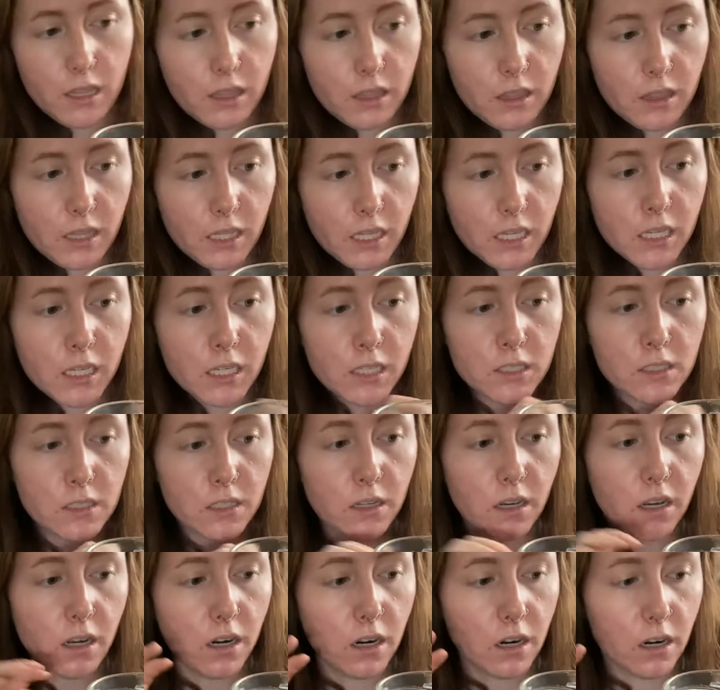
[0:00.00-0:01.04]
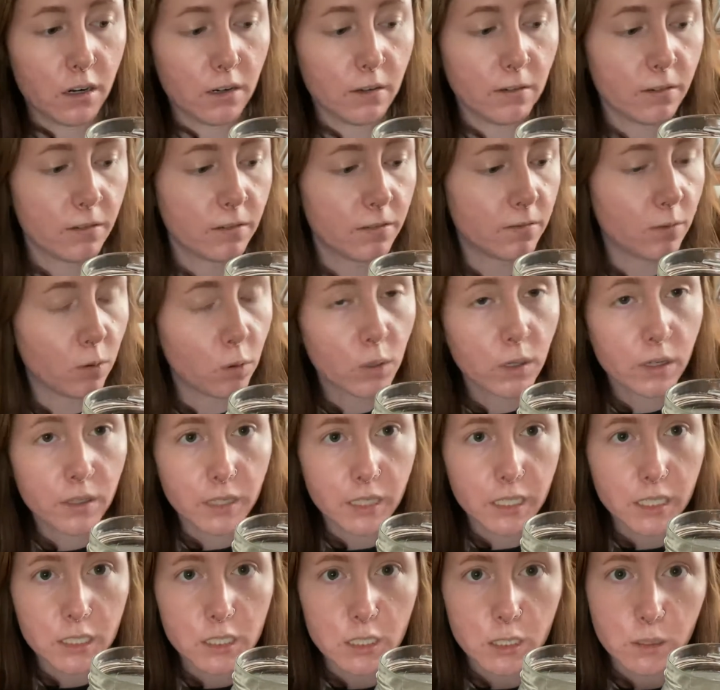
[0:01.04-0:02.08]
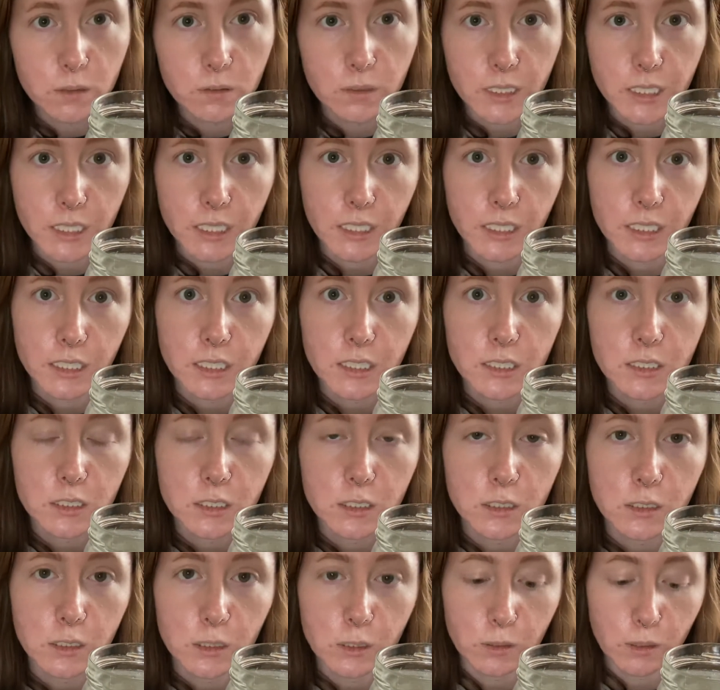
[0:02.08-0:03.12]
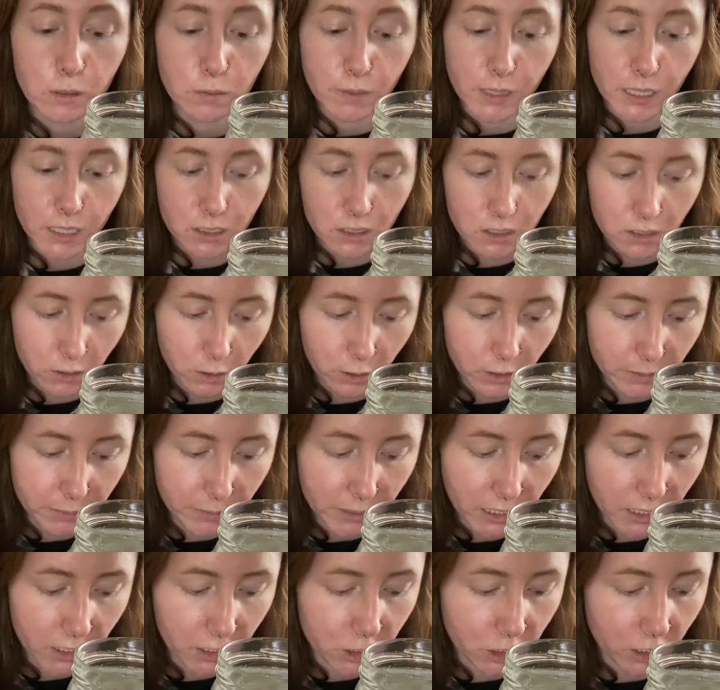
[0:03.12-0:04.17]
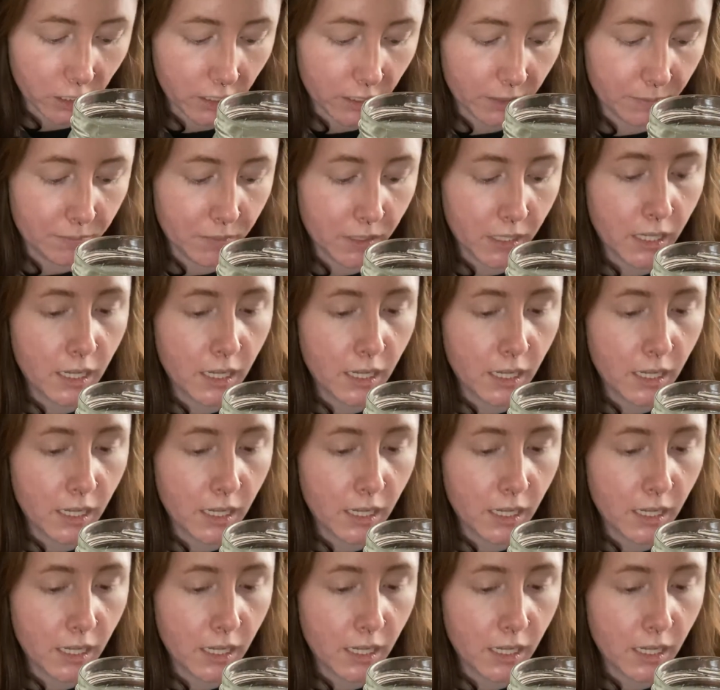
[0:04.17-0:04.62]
these are four things you need to do a brainstorm in a jar.